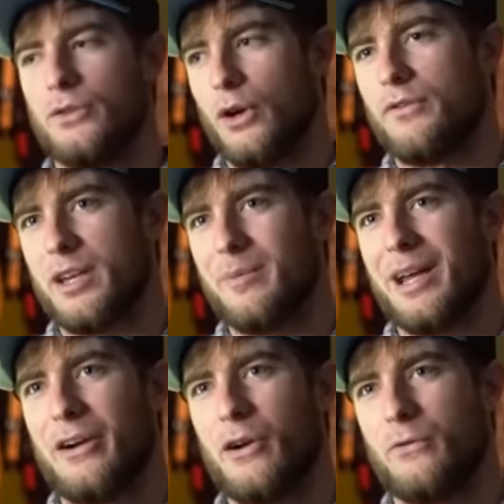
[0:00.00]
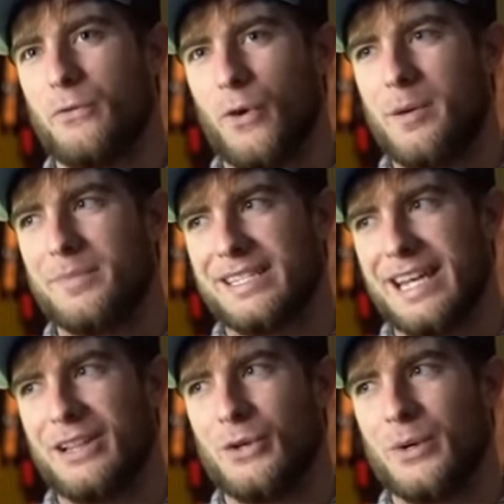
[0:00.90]
drove the Camaro from
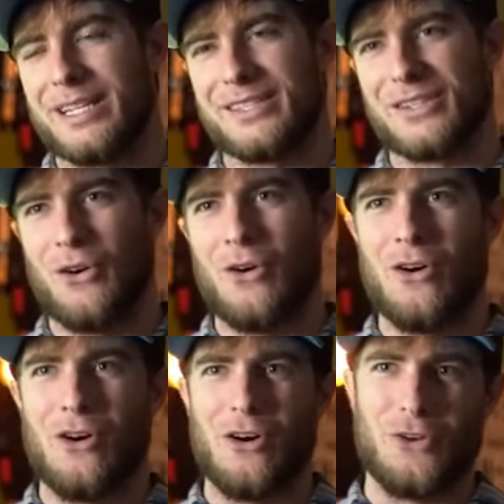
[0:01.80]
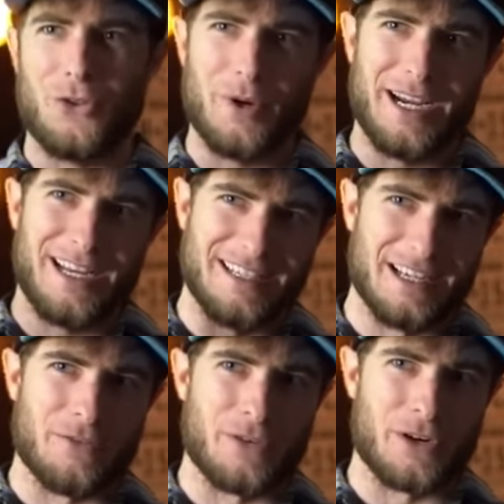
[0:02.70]
St. Louis all the way to
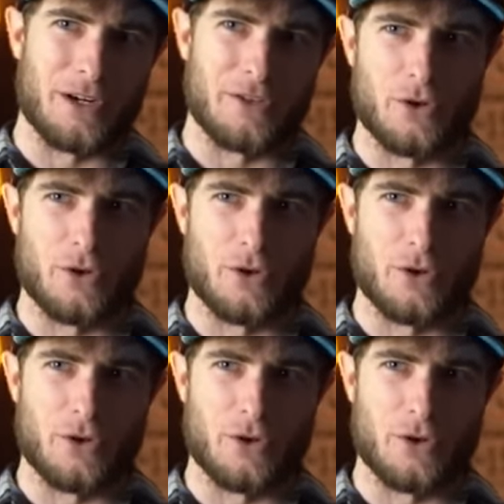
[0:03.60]
Denver,